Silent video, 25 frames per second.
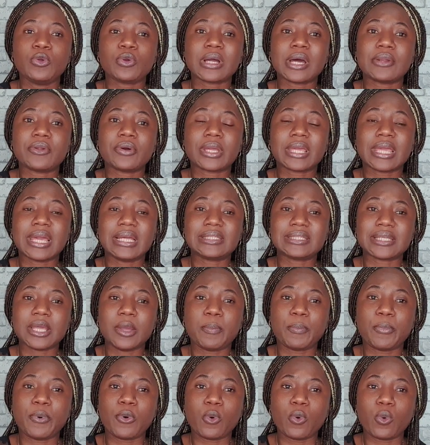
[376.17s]
You cannot get
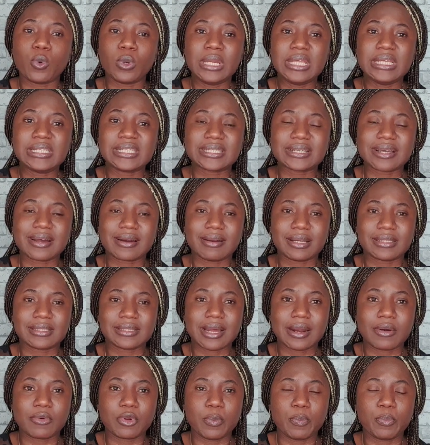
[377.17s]
a police
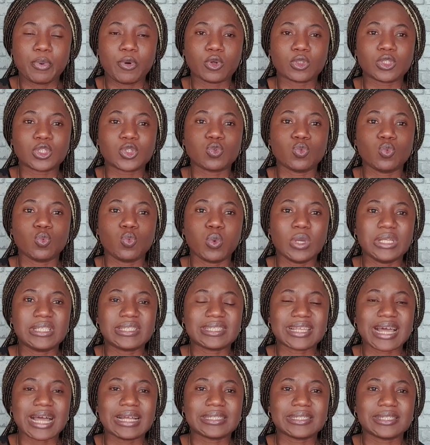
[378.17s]
character report
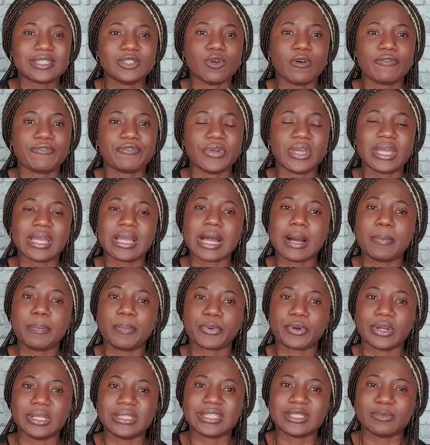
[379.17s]
without your
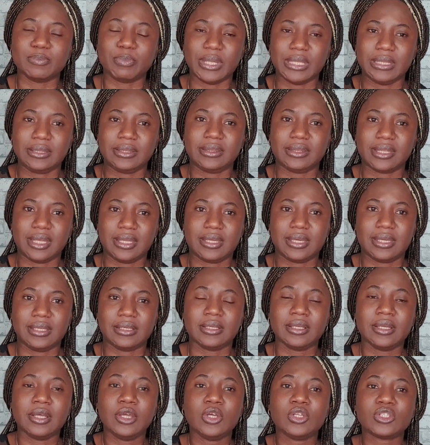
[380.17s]
fingerprints being
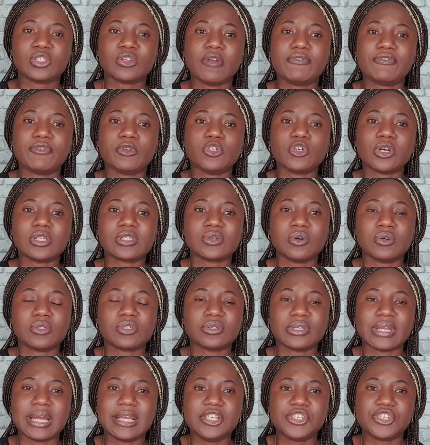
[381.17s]
taken. So if you just go
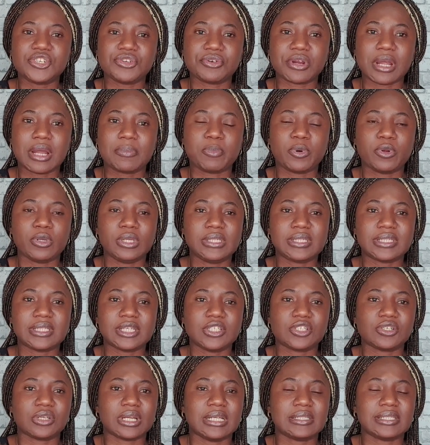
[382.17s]
to Nigeria police
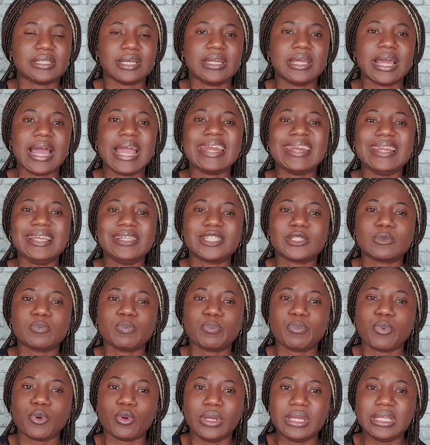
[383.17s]
station and tell them I need
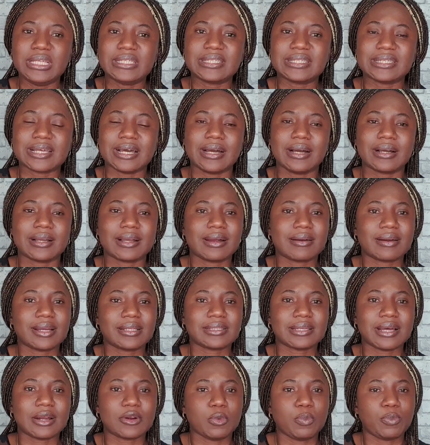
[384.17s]
police
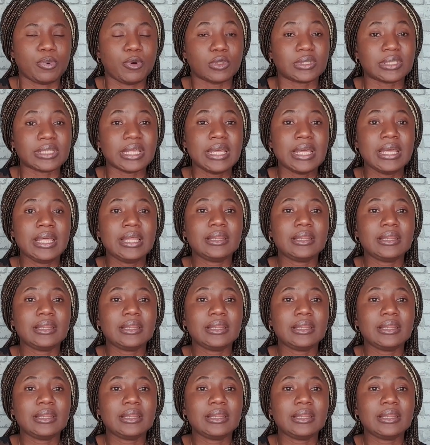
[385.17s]
character report,